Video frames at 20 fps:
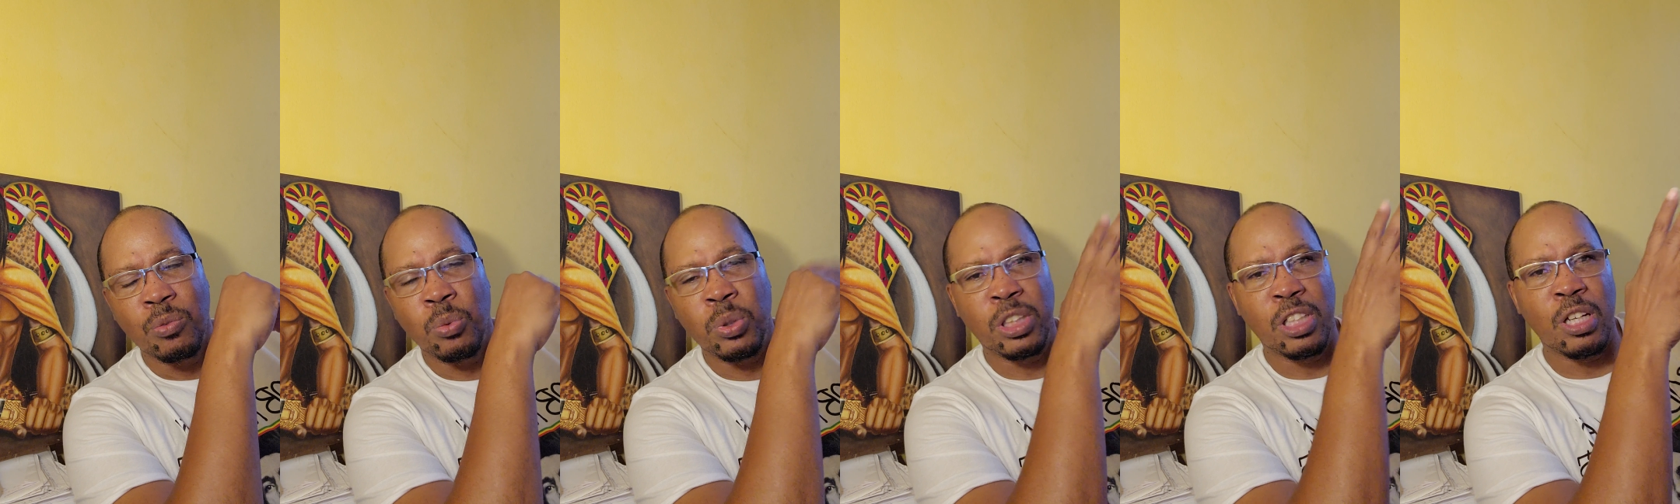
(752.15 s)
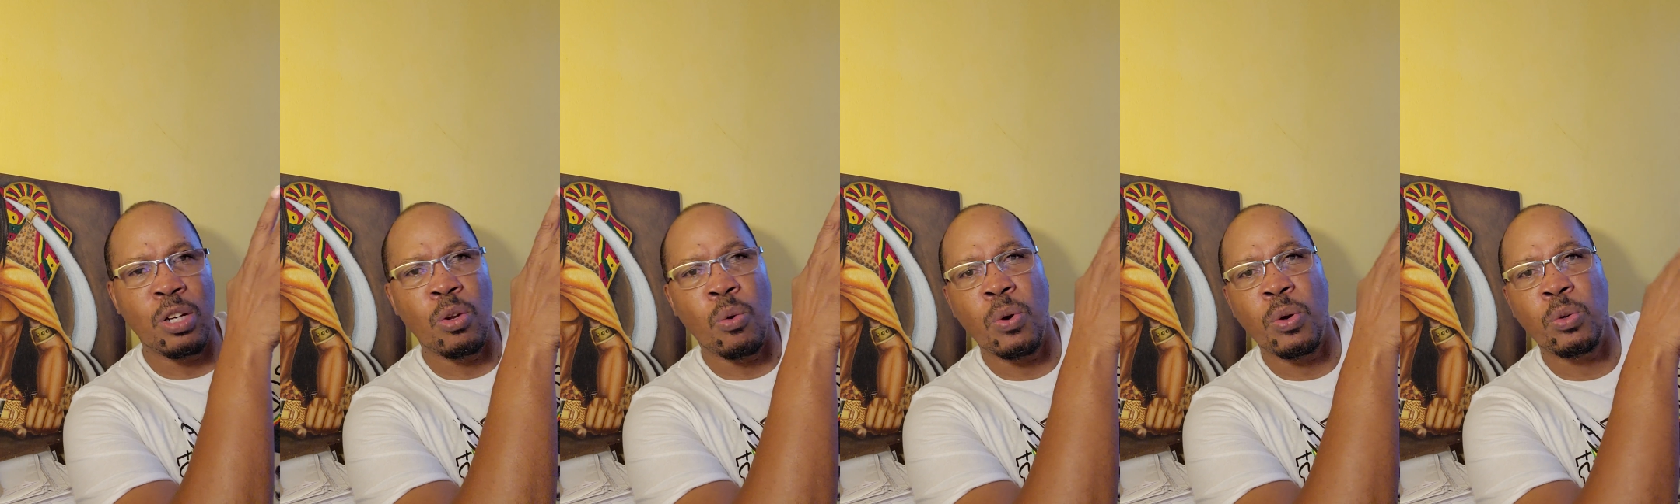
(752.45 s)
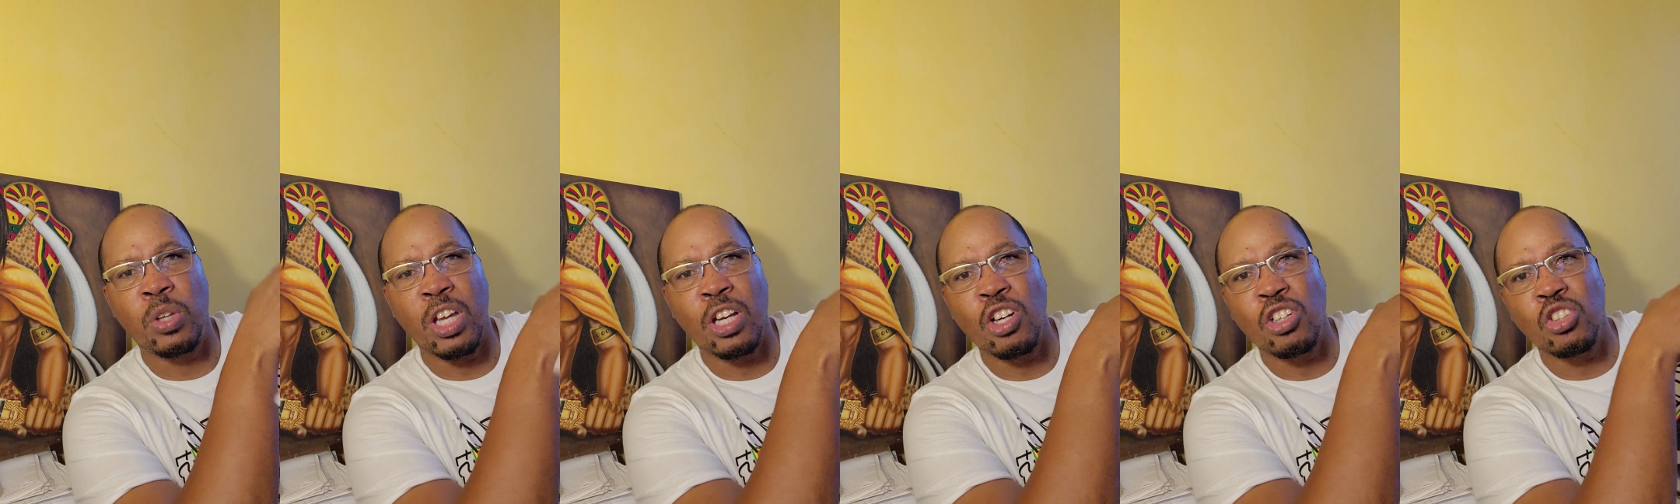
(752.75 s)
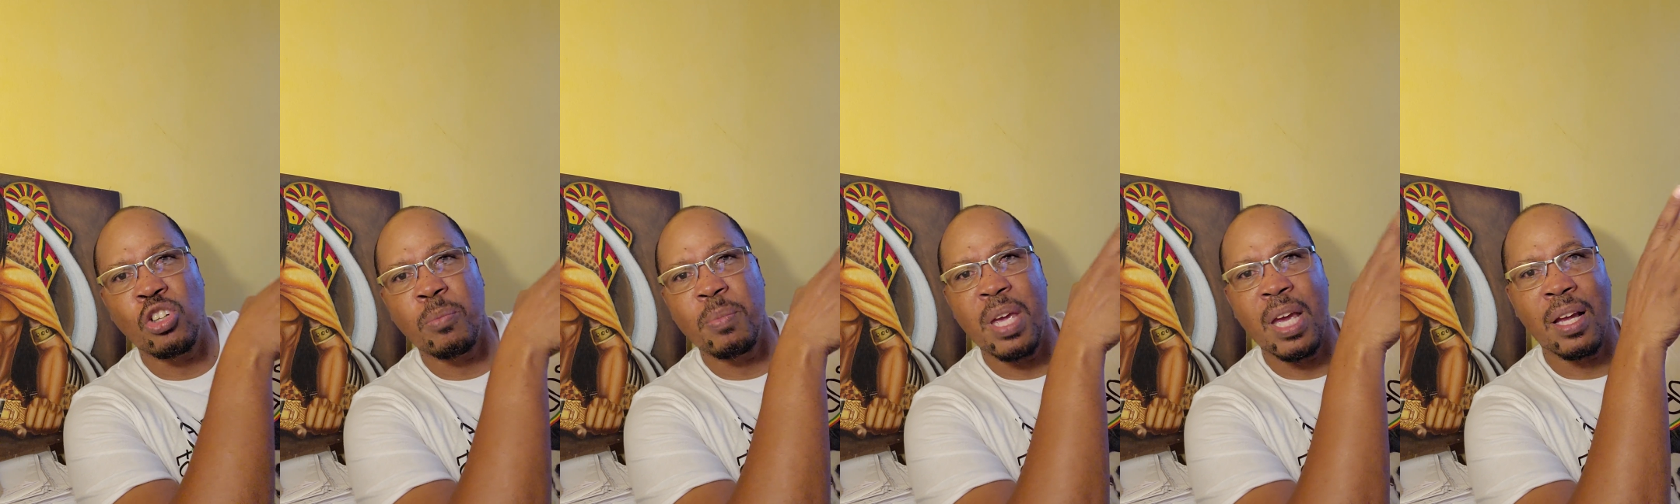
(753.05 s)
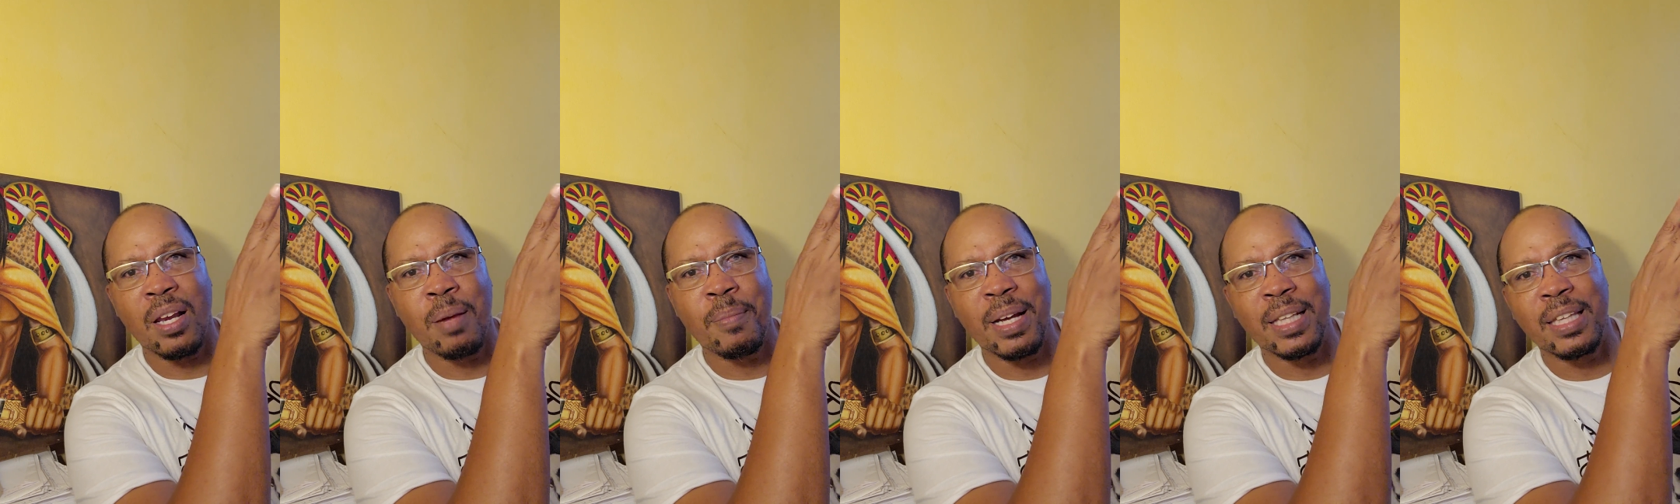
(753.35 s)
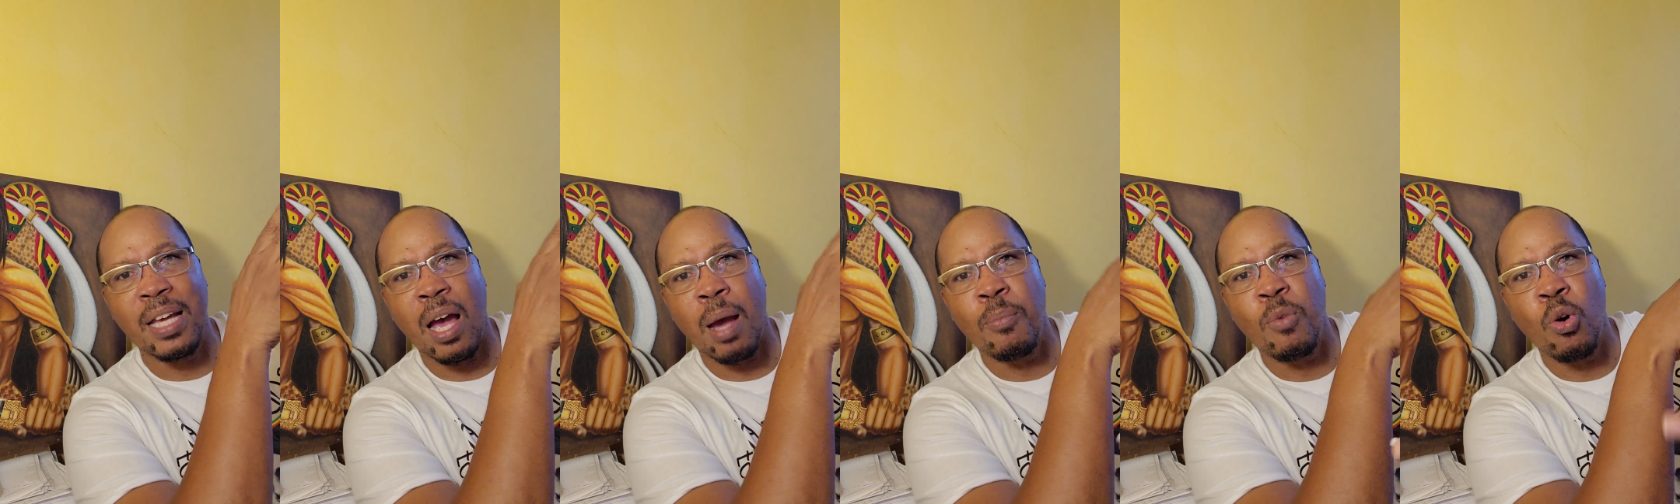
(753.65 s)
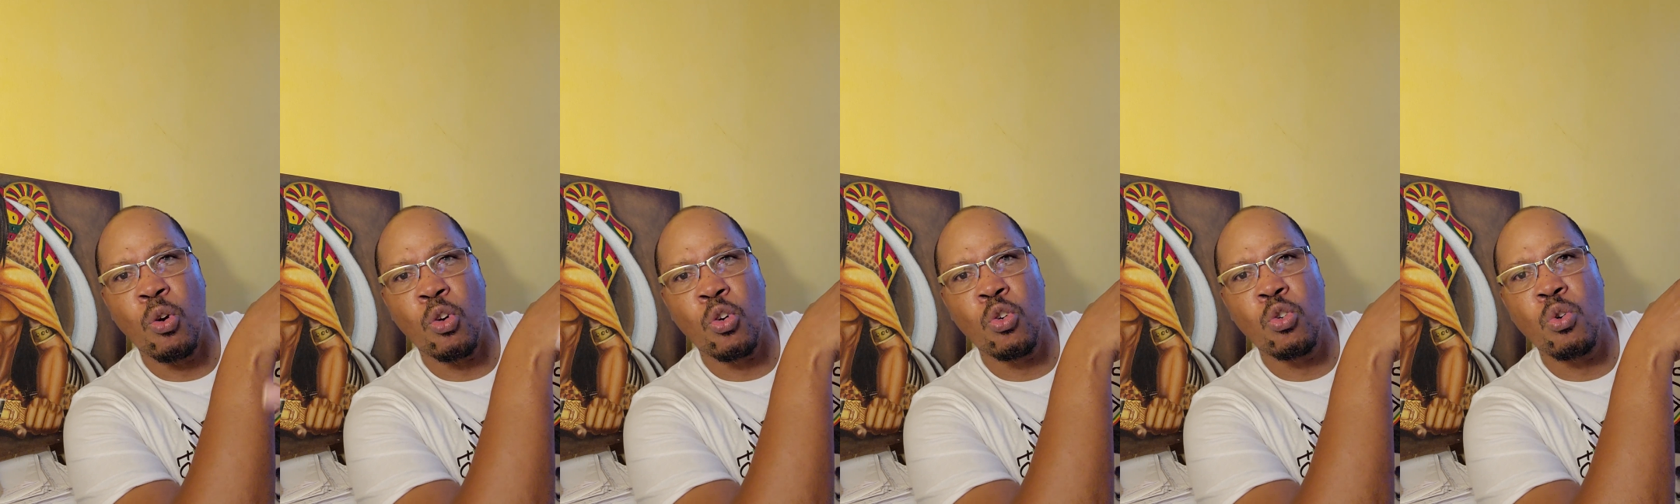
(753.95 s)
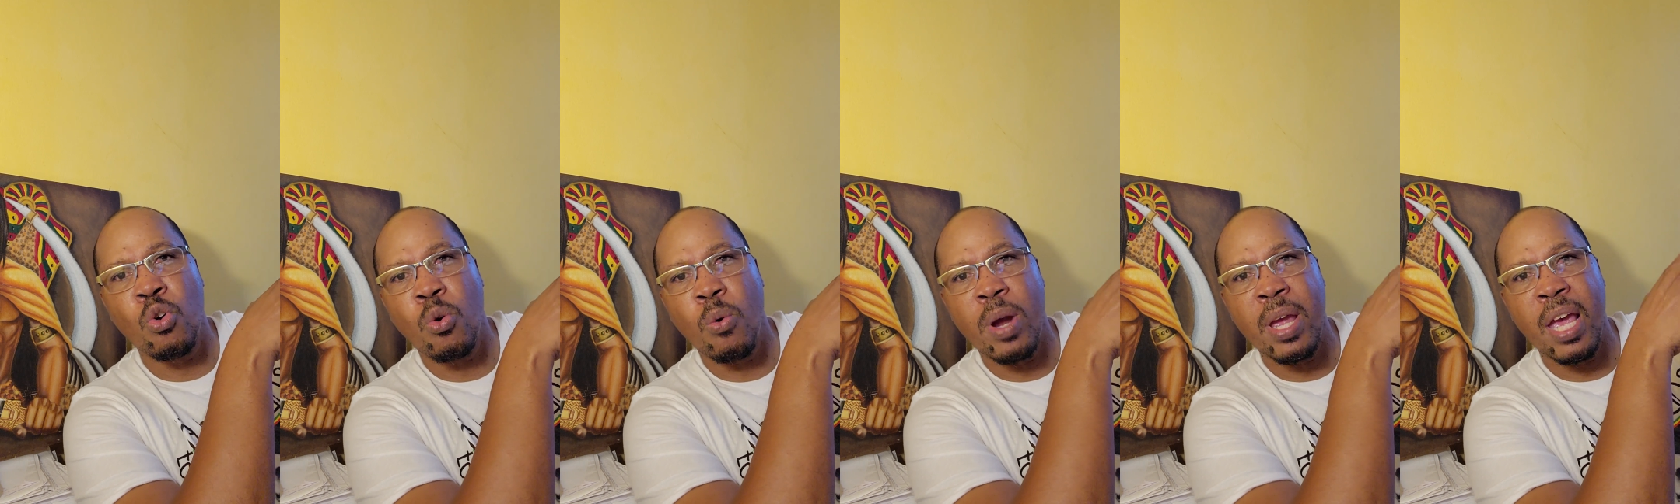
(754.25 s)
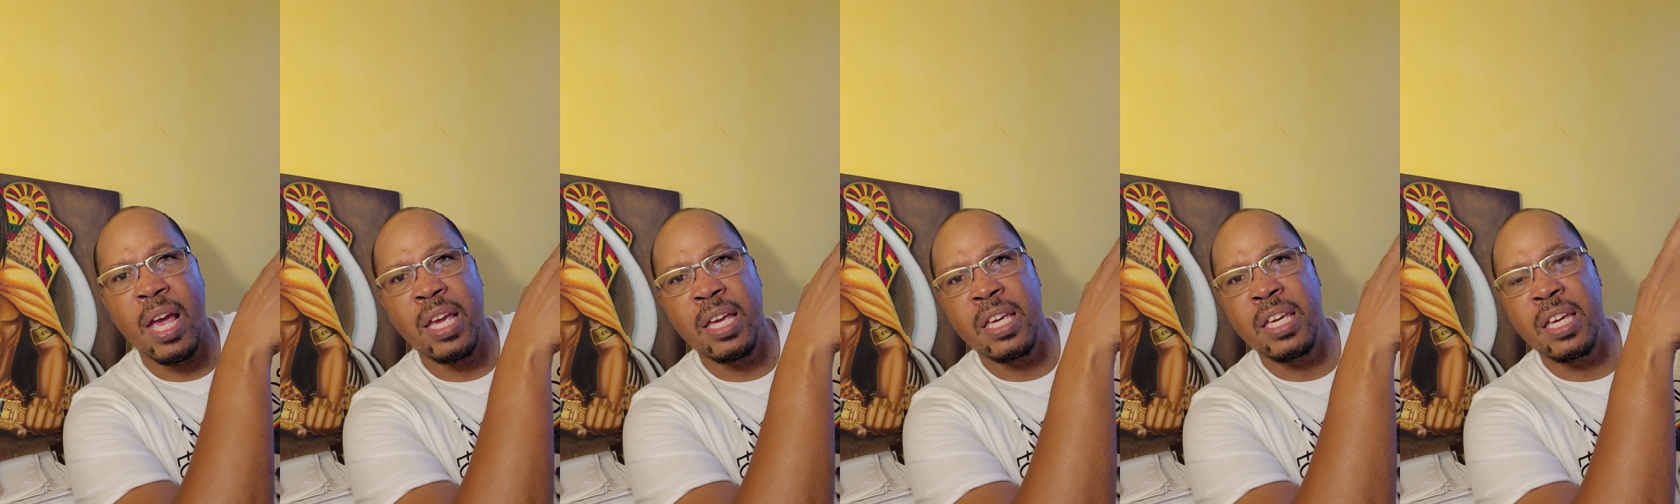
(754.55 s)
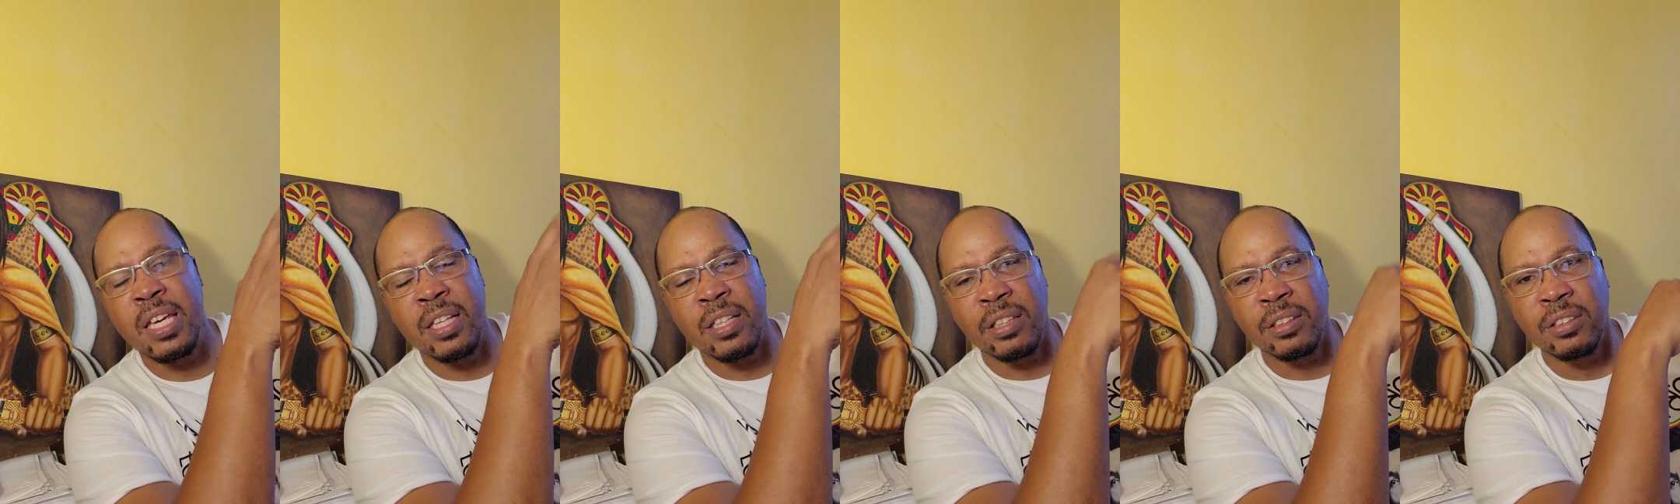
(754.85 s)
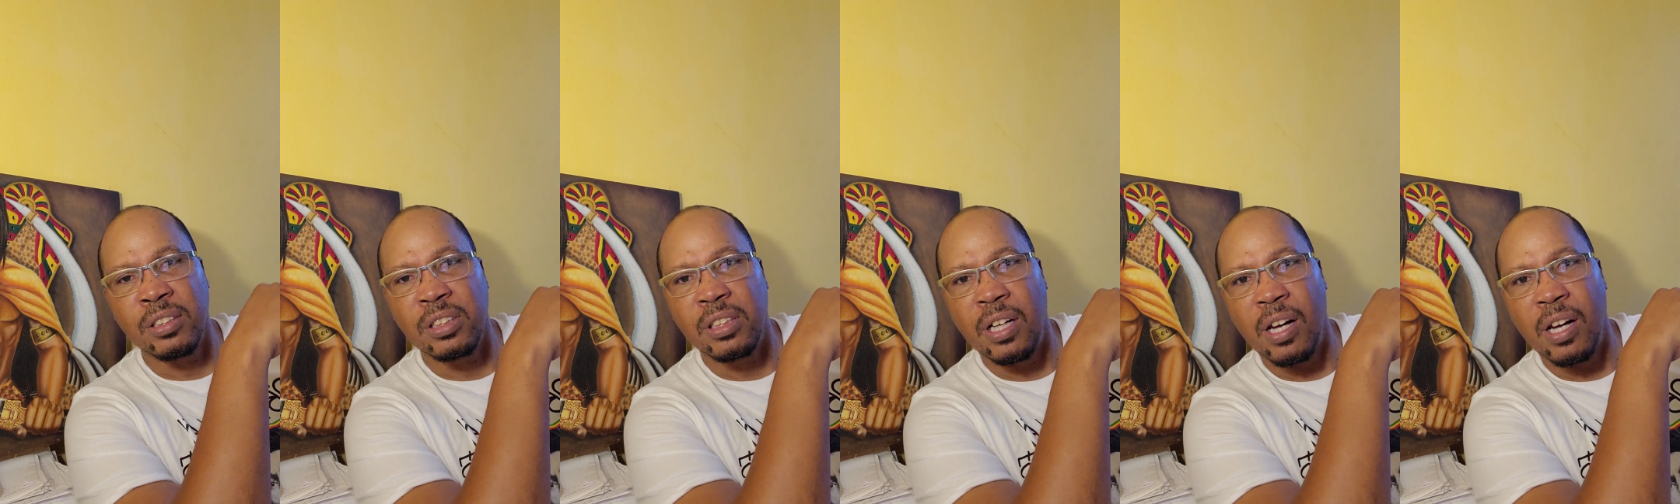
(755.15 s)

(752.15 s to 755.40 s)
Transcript: We tell the Jamaica them talk about grow where you eat.